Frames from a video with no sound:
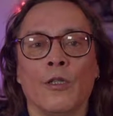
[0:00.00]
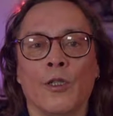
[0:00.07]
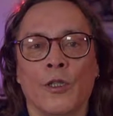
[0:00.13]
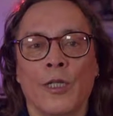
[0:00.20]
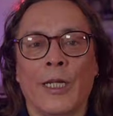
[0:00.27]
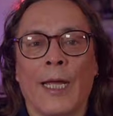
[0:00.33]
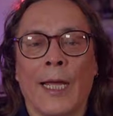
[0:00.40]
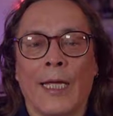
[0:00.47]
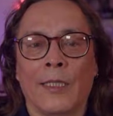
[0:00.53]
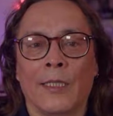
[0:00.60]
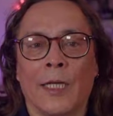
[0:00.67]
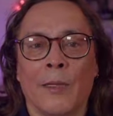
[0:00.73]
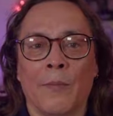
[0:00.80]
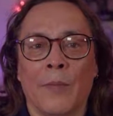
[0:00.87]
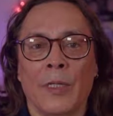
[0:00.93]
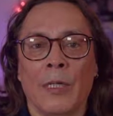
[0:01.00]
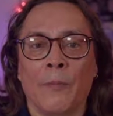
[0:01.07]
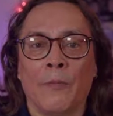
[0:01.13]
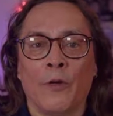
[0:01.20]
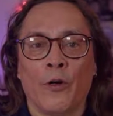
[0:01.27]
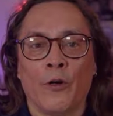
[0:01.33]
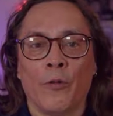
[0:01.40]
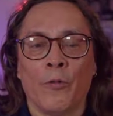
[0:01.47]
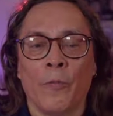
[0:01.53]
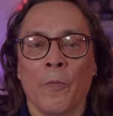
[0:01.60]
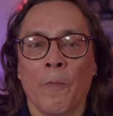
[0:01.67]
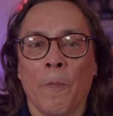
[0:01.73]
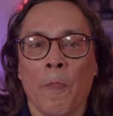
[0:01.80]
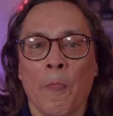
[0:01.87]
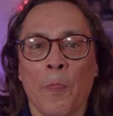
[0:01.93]
to the A10 Mini Pro.
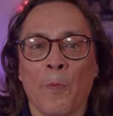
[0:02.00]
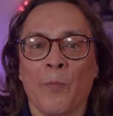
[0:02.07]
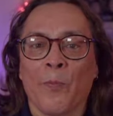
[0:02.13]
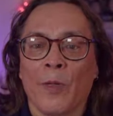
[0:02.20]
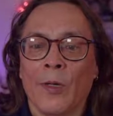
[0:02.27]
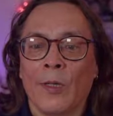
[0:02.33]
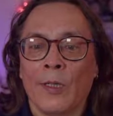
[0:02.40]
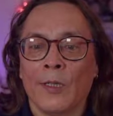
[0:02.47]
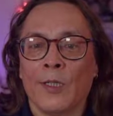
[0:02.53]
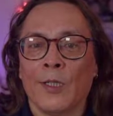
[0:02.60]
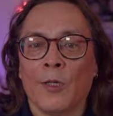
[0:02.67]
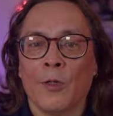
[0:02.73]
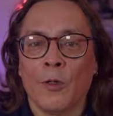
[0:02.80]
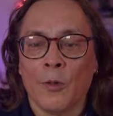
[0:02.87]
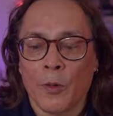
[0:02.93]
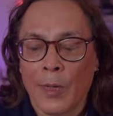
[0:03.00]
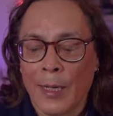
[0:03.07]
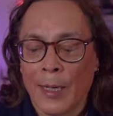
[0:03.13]
So